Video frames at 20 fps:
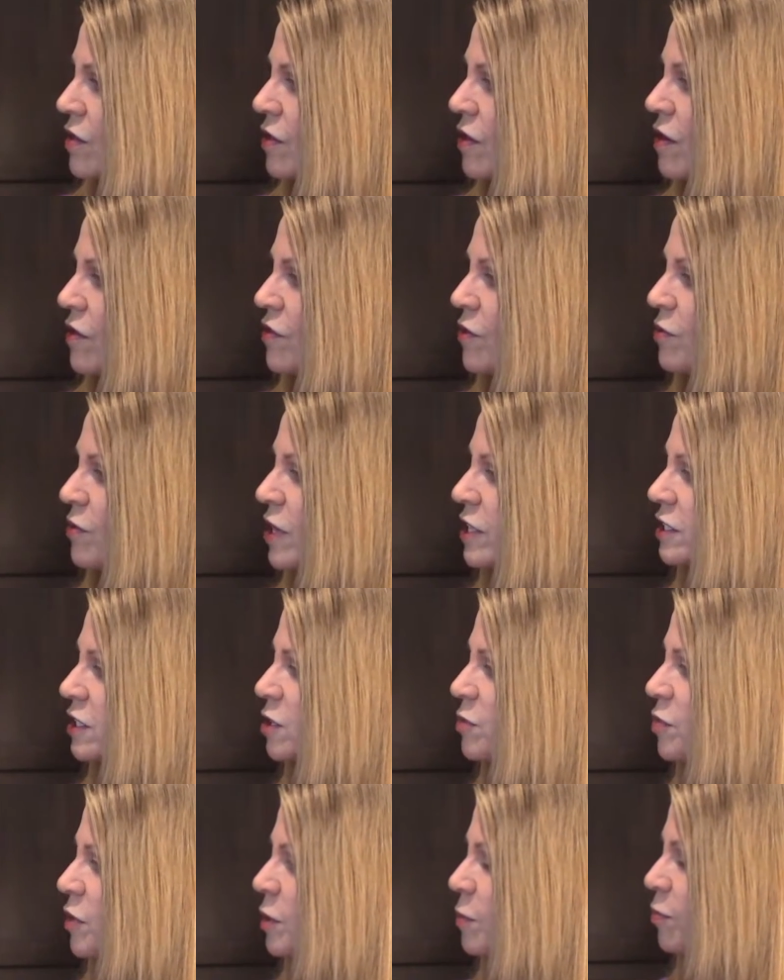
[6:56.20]
the
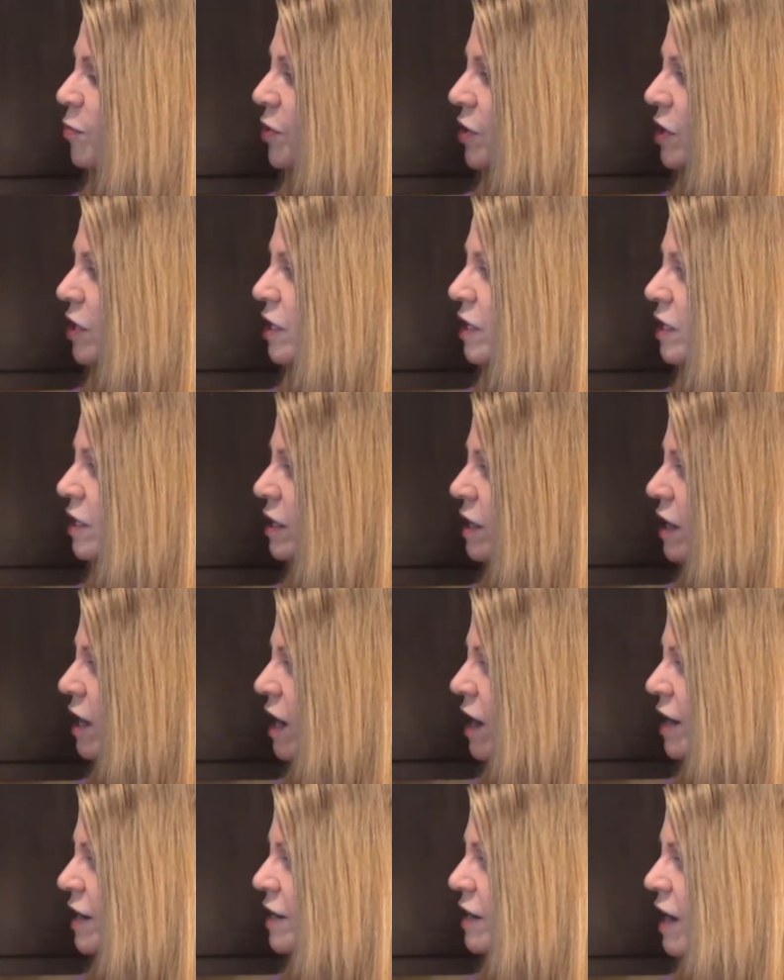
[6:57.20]
recipe book,
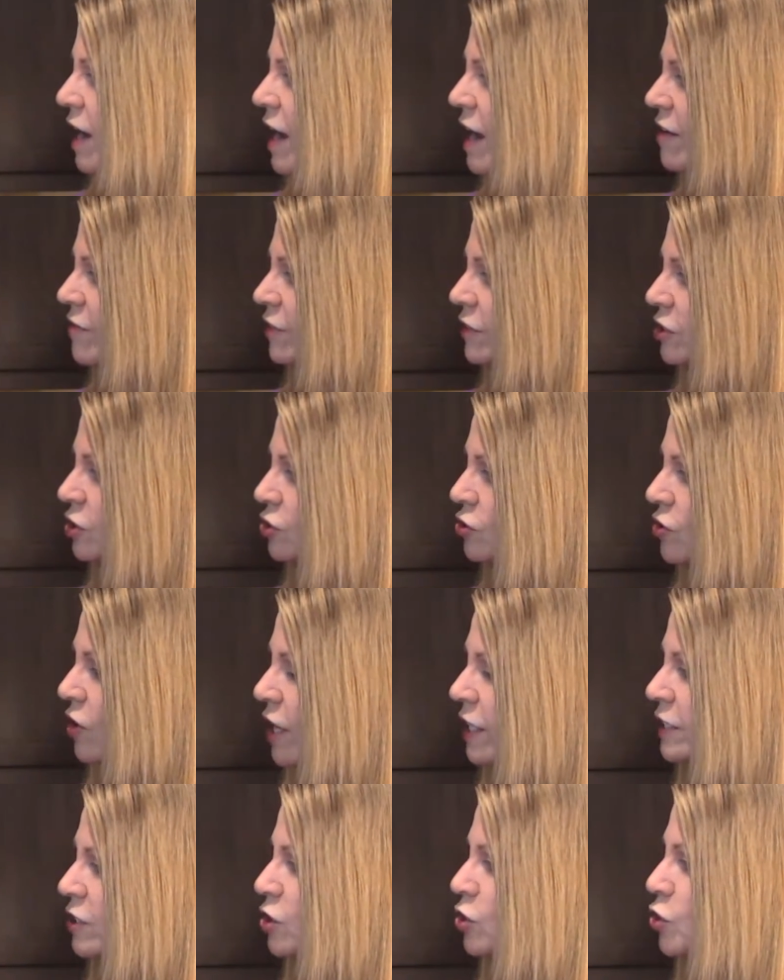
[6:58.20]
I haven't
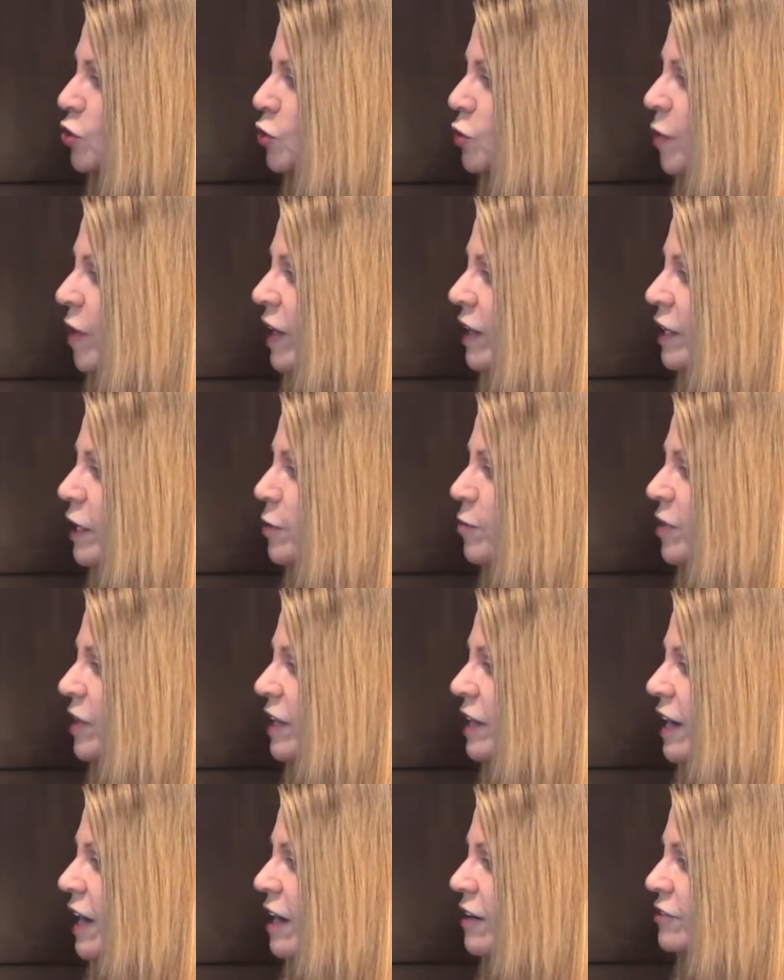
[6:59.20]
tried too many, but I
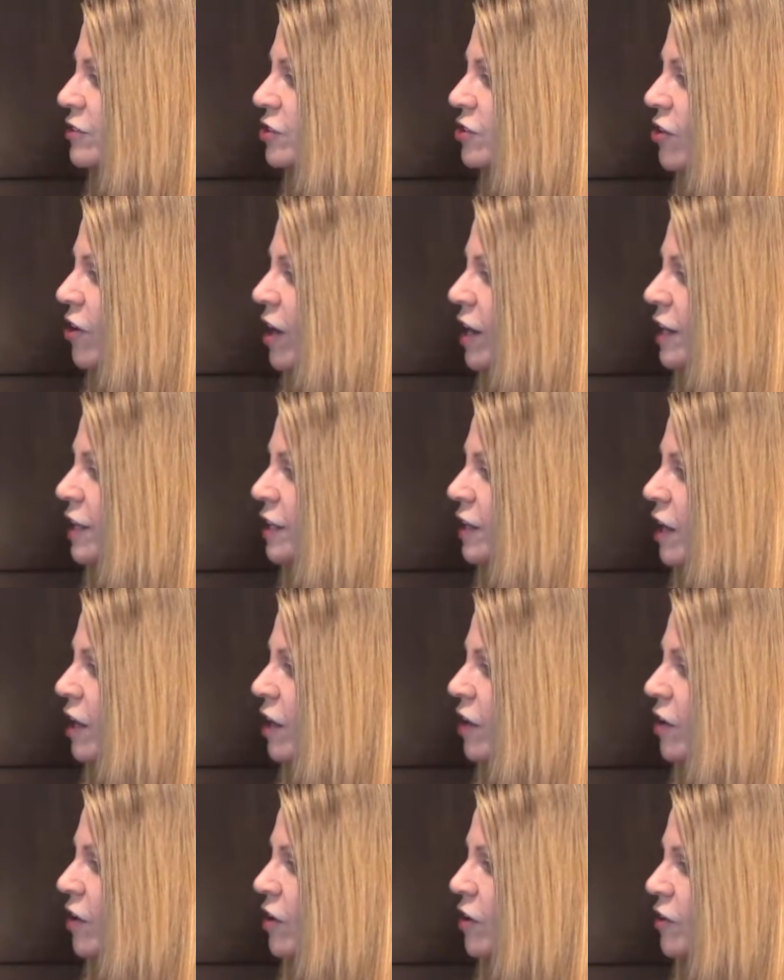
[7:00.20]
have tried
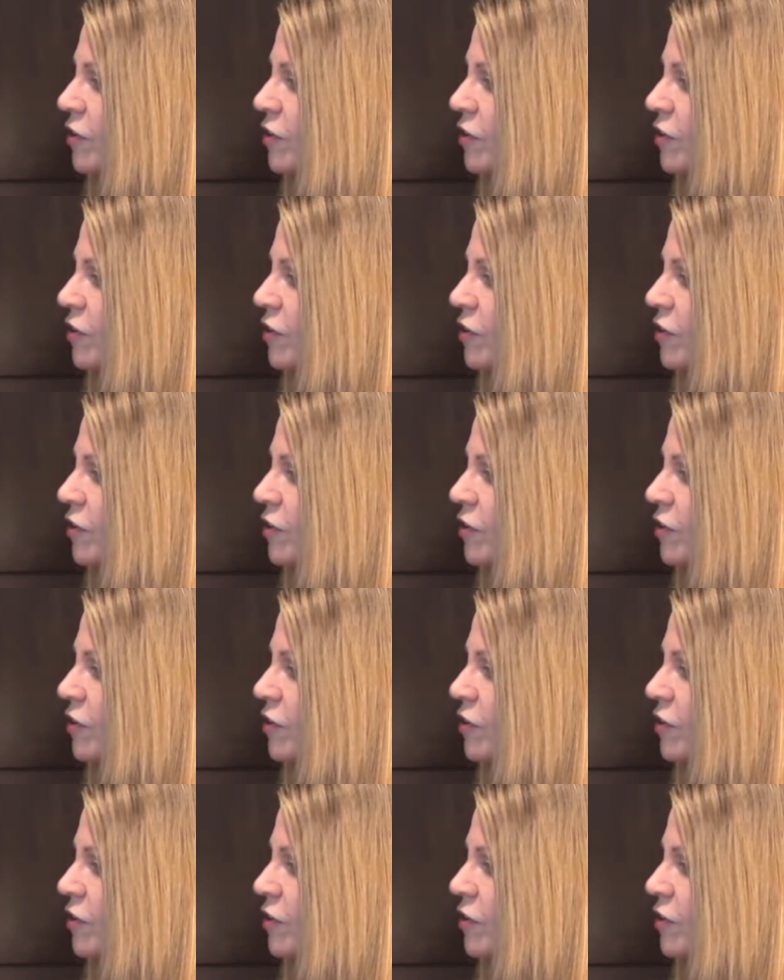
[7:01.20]
a